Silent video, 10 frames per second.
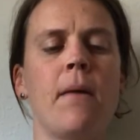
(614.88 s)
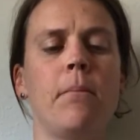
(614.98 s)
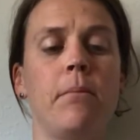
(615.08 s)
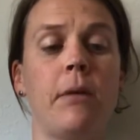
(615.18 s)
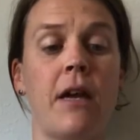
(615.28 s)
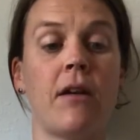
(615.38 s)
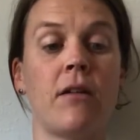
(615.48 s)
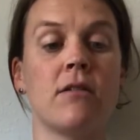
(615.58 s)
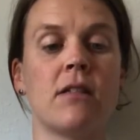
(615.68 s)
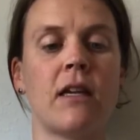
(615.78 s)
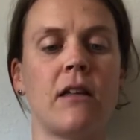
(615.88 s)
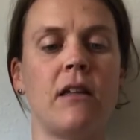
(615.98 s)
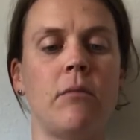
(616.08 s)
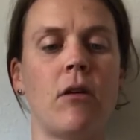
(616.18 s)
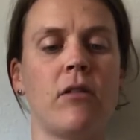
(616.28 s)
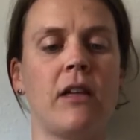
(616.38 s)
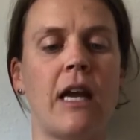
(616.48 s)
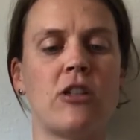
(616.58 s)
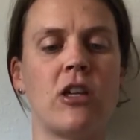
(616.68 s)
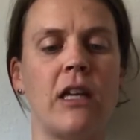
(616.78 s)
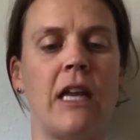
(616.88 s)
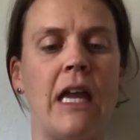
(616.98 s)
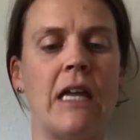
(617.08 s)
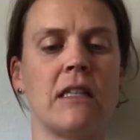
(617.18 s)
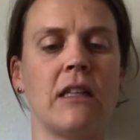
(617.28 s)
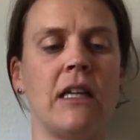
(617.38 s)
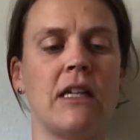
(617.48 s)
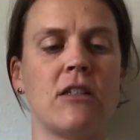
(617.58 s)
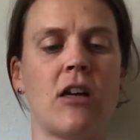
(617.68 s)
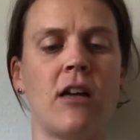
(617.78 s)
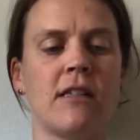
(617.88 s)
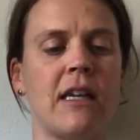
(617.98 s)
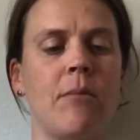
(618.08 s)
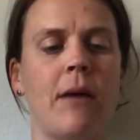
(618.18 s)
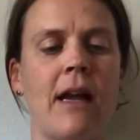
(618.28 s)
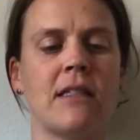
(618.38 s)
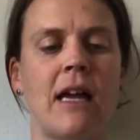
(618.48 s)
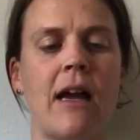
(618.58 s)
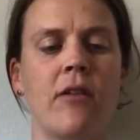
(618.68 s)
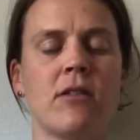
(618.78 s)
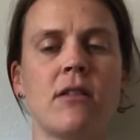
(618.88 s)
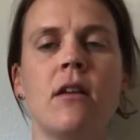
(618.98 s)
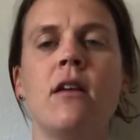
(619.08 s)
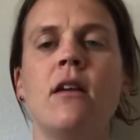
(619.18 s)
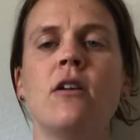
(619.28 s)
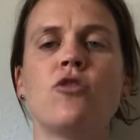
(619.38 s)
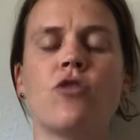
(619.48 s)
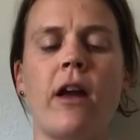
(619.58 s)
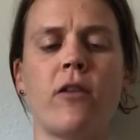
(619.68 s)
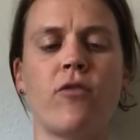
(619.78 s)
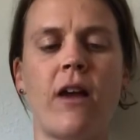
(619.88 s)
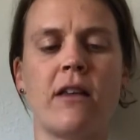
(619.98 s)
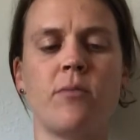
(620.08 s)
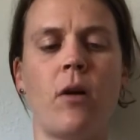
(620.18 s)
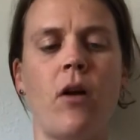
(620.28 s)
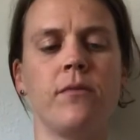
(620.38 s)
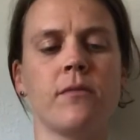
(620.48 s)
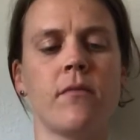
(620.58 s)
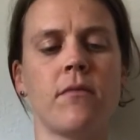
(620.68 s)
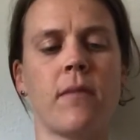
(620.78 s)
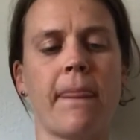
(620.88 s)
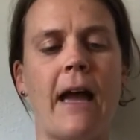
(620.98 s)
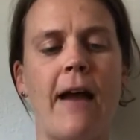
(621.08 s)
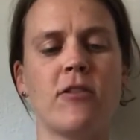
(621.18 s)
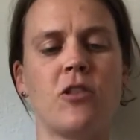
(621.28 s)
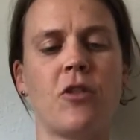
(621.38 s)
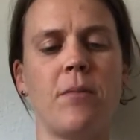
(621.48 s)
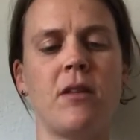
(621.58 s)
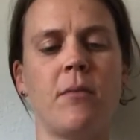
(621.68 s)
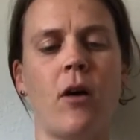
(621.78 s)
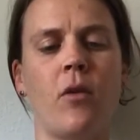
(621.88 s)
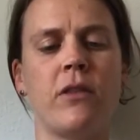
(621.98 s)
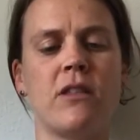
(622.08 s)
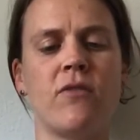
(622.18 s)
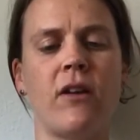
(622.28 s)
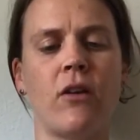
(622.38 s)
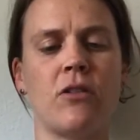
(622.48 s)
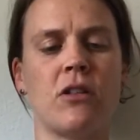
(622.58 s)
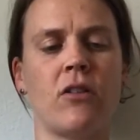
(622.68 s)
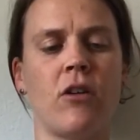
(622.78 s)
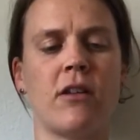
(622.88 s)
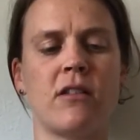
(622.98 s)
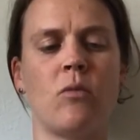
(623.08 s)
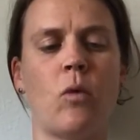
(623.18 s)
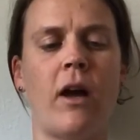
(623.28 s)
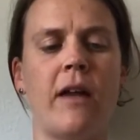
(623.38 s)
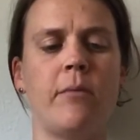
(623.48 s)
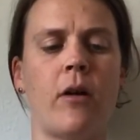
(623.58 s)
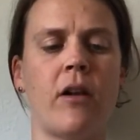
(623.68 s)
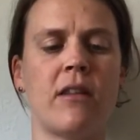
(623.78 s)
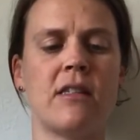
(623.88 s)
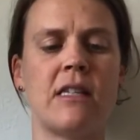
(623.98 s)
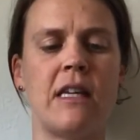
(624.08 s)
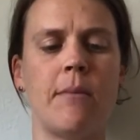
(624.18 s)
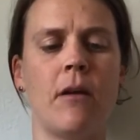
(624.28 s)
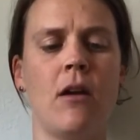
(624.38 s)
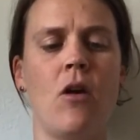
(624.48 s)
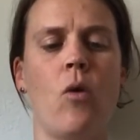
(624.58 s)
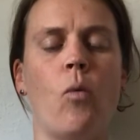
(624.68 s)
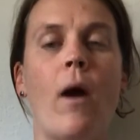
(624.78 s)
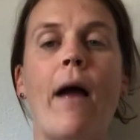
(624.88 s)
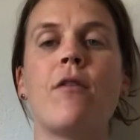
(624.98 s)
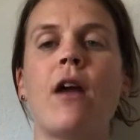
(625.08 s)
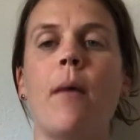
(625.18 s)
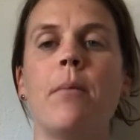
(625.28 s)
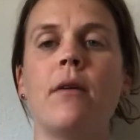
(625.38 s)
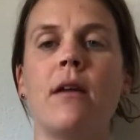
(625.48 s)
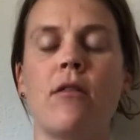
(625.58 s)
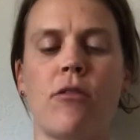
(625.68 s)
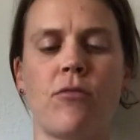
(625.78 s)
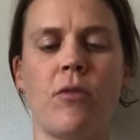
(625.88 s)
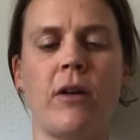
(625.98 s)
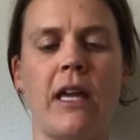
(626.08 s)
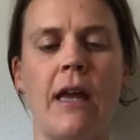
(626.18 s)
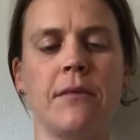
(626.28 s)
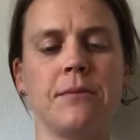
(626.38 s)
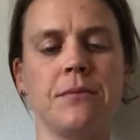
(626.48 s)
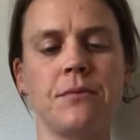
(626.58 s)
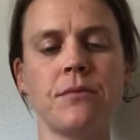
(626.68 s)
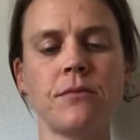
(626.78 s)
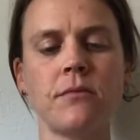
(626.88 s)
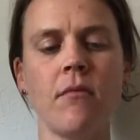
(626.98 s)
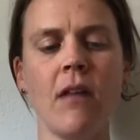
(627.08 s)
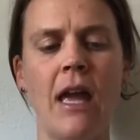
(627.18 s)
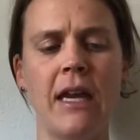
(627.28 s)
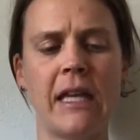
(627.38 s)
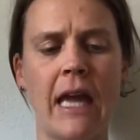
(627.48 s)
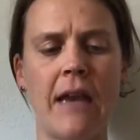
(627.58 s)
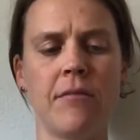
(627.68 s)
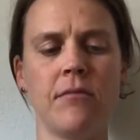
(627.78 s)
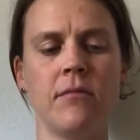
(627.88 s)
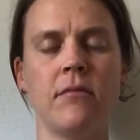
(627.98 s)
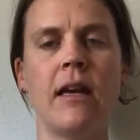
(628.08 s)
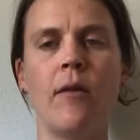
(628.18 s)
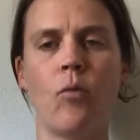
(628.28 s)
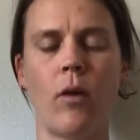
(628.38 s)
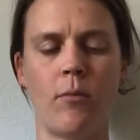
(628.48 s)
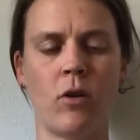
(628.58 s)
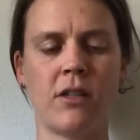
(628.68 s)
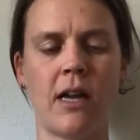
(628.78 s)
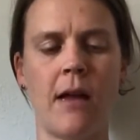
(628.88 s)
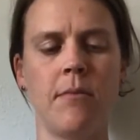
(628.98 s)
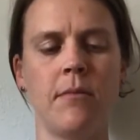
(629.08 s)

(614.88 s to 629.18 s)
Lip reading: Better, said Klebo, catching it handily and tossing it back to House. Try your fastball. House gripped the ball with his fingers across the wide part of the seam, wound up, and threw again. And again. And one more time.